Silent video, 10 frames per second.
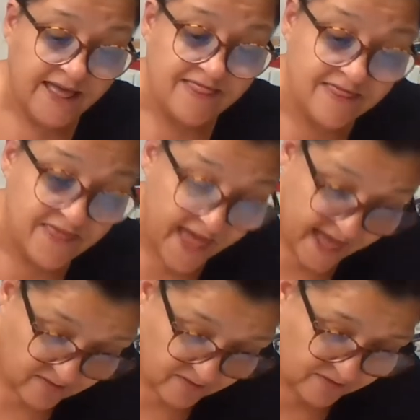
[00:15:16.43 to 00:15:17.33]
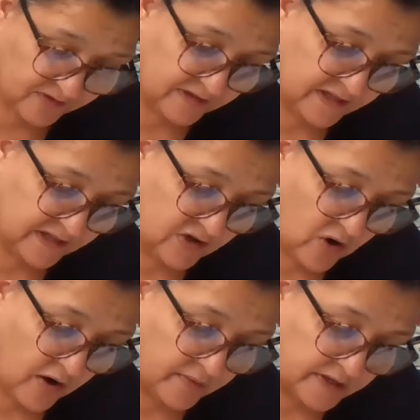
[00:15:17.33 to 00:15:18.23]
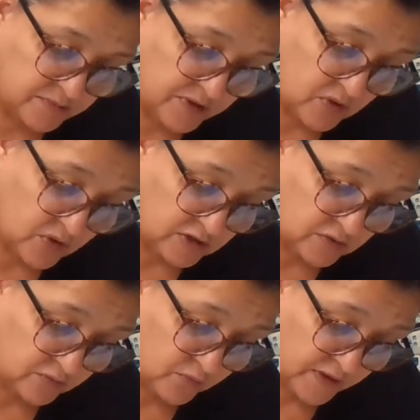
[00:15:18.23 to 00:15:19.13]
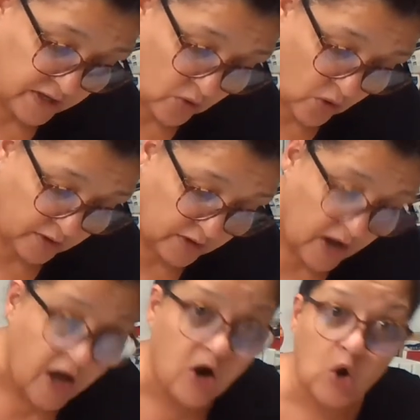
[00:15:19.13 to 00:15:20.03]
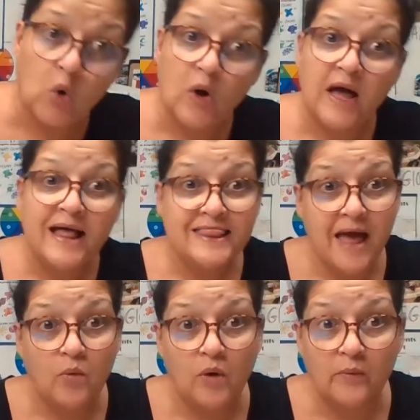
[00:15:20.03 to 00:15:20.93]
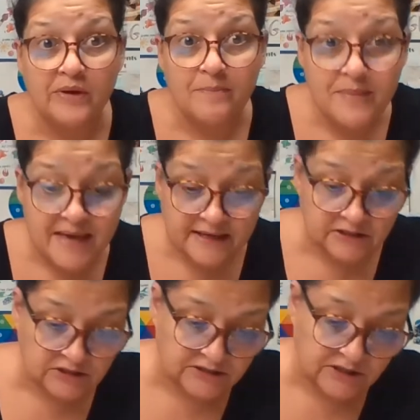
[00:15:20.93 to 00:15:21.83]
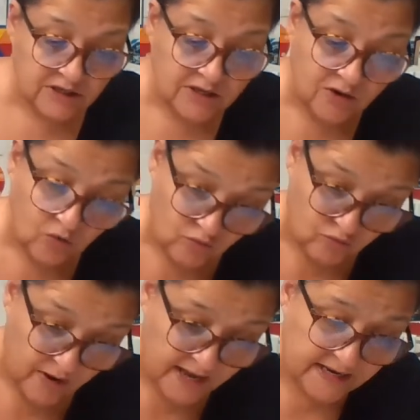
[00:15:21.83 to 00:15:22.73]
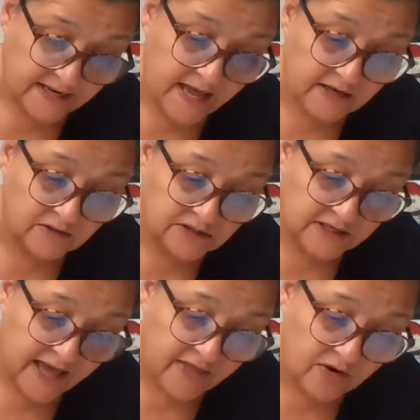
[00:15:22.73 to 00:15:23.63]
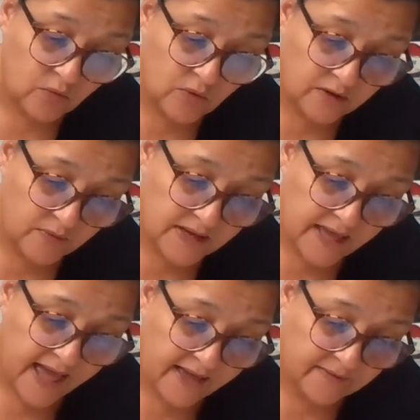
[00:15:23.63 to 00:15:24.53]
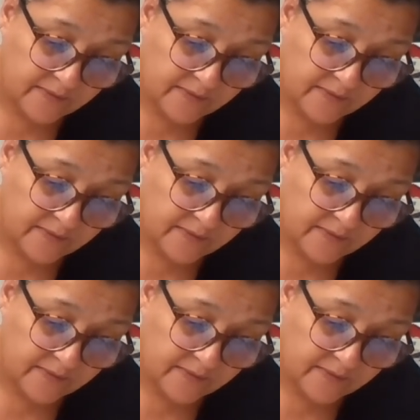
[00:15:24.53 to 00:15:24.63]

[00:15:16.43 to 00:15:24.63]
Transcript: then fill in the orange, because we all know that when we mix red and yellow together, what do we get?